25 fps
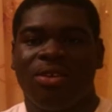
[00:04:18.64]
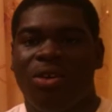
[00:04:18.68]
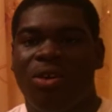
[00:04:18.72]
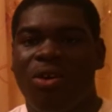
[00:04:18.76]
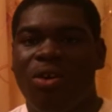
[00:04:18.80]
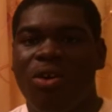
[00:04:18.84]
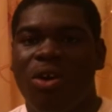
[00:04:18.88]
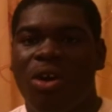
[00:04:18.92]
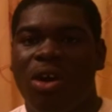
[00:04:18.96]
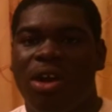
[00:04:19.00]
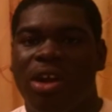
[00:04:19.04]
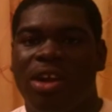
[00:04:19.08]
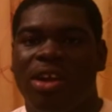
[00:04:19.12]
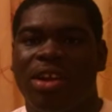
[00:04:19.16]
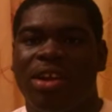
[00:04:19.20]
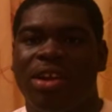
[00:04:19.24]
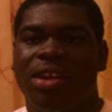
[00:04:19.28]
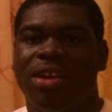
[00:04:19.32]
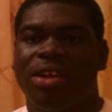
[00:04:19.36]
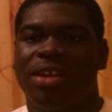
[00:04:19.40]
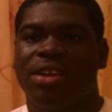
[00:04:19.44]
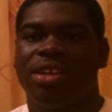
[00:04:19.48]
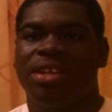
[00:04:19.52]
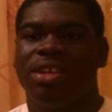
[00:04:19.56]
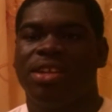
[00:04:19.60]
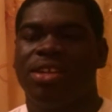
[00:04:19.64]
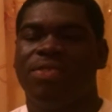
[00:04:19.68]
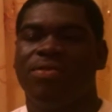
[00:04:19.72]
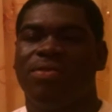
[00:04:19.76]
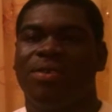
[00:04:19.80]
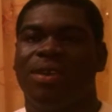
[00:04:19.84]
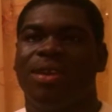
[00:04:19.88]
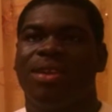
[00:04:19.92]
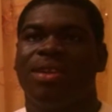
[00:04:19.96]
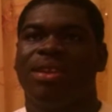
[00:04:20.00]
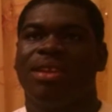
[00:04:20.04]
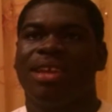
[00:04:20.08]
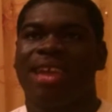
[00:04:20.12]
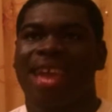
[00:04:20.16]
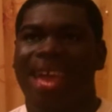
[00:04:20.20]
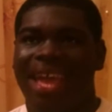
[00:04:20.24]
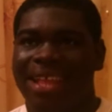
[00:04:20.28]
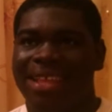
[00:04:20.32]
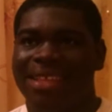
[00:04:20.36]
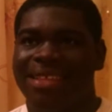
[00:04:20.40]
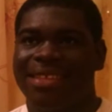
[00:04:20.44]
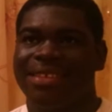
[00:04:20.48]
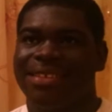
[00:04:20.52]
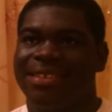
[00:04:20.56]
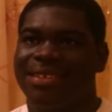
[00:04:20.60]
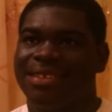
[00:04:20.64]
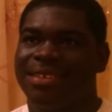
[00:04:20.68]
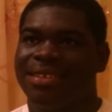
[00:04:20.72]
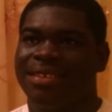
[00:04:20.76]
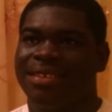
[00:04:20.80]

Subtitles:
Or you can get